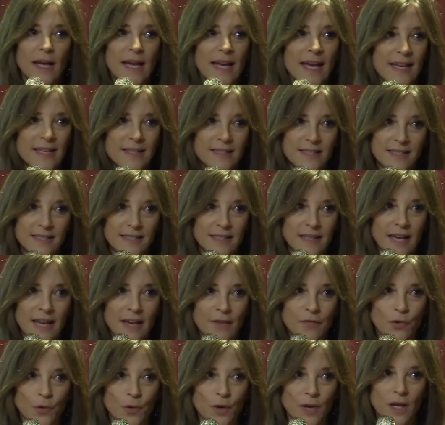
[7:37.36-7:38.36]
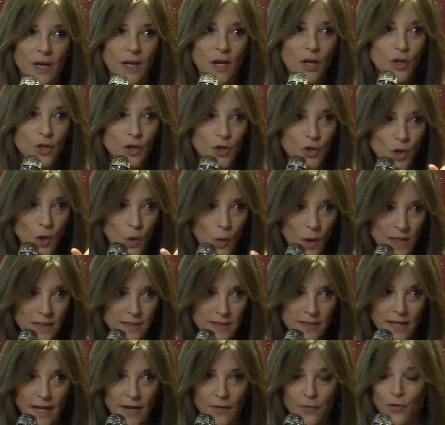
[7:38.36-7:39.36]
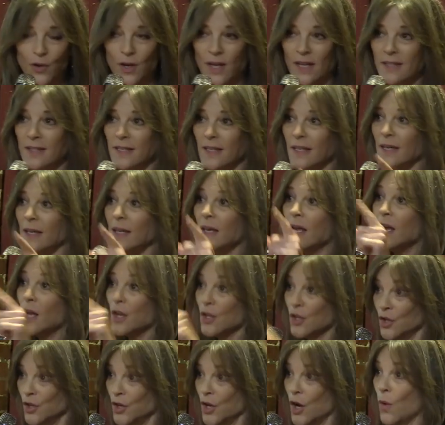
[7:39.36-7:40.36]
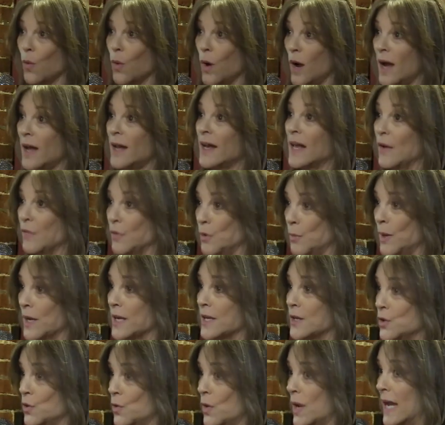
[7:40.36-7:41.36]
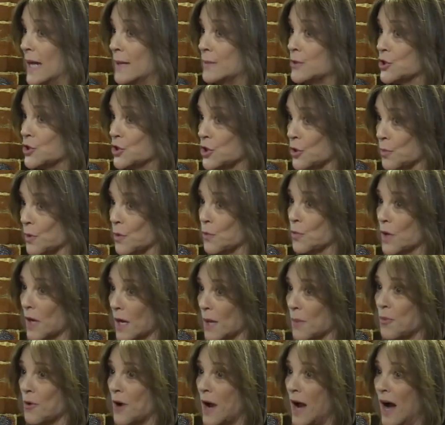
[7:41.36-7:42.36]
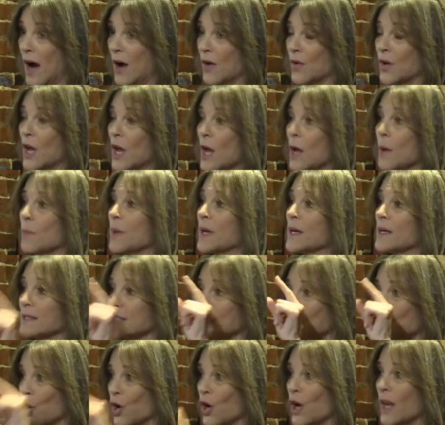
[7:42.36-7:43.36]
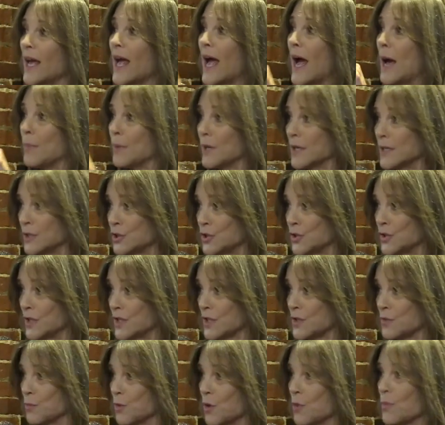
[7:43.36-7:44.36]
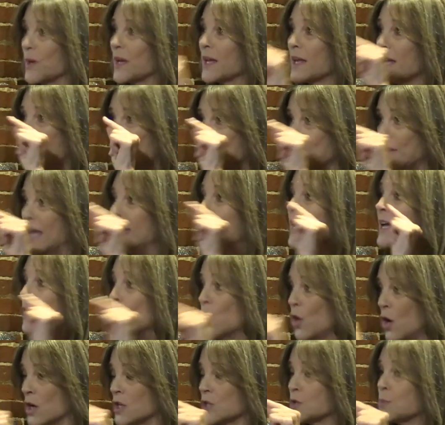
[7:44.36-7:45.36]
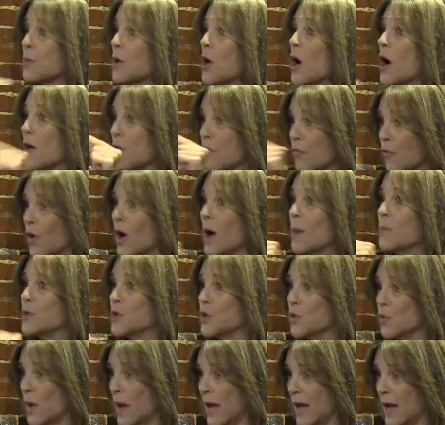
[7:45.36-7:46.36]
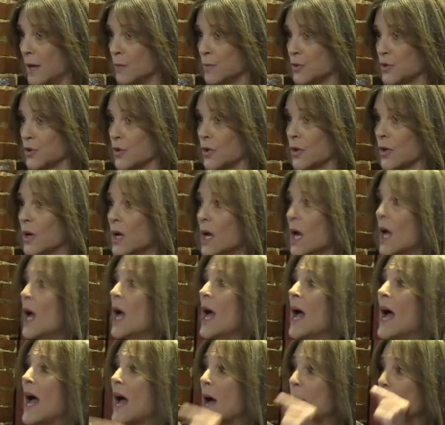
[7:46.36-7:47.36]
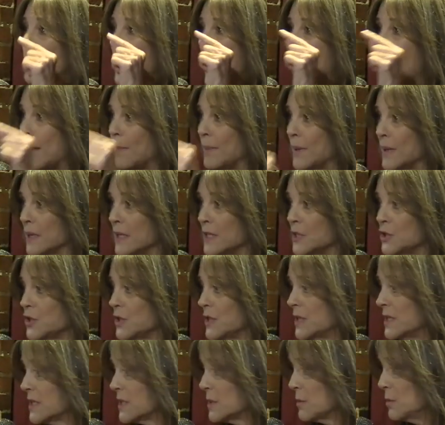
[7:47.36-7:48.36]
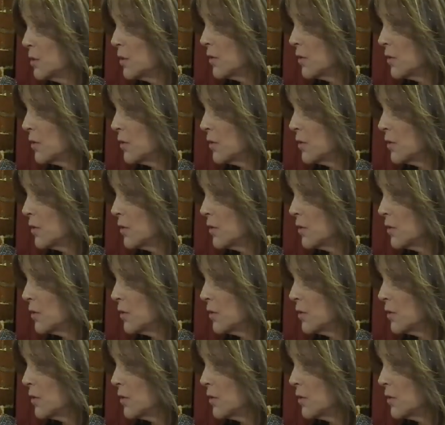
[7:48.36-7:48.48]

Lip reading: end slavery. You know why slavery ended it? You know what? Everybody in New Hampshire should be really proud, because the early abolitionist movement came in large part from New Hampshire. Abolitionist